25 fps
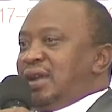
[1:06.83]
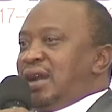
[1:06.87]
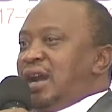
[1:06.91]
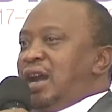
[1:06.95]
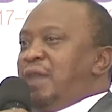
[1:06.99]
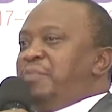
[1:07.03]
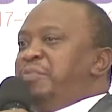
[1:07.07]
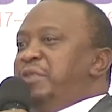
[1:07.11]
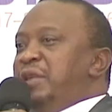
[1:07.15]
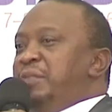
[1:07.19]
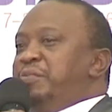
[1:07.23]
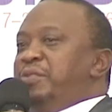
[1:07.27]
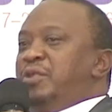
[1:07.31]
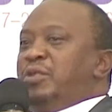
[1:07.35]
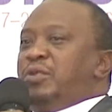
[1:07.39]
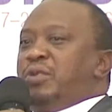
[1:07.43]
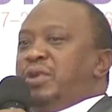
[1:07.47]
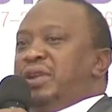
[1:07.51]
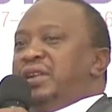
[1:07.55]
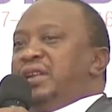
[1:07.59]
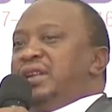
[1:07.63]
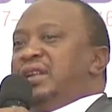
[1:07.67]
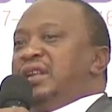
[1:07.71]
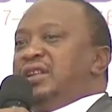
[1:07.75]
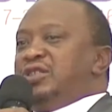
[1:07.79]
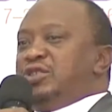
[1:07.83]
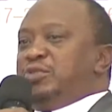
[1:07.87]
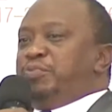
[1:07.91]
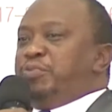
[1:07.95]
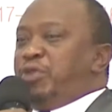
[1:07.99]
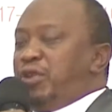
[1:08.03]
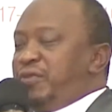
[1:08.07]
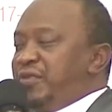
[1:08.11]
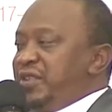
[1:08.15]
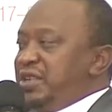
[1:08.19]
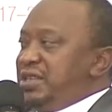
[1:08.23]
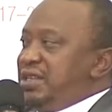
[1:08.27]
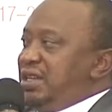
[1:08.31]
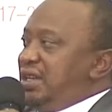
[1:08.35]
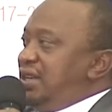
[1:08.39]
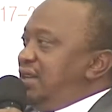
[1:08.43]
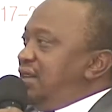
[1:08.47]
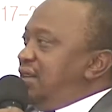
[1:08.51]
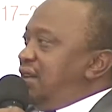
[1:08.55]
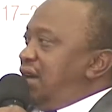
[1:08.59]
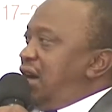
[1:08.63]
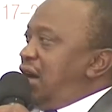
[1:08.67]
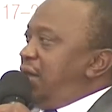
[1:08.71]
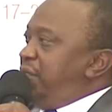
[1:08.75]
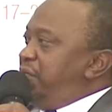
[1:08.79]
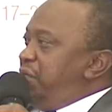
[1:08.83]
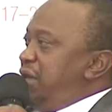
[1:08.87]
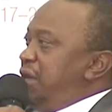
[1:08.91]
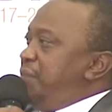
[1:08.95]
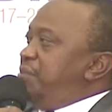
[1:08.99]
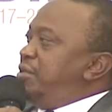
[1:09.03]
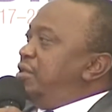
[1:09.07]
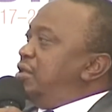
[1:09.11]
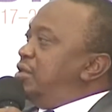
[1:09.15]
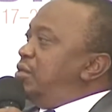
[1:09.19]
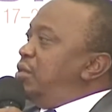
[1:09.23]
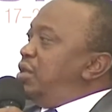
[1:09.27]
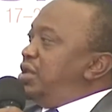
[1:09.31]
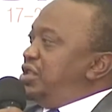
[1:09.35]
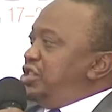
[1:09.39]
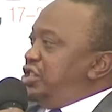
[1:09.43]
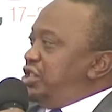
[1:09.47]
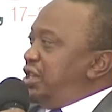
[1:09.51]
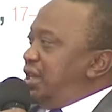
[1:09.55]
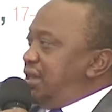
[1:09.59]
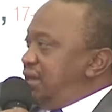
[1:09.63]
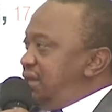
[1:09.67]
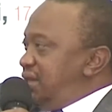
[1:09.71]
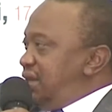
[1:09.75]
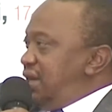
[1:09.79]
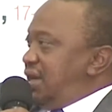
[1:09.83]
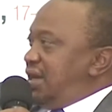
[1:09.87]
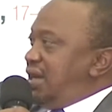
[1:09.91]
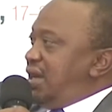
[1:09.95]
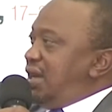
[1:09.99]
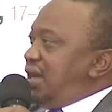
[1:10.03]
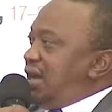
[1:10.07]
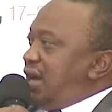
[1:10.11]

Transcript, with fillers: Our people want an end to poverty. Our people want shelter.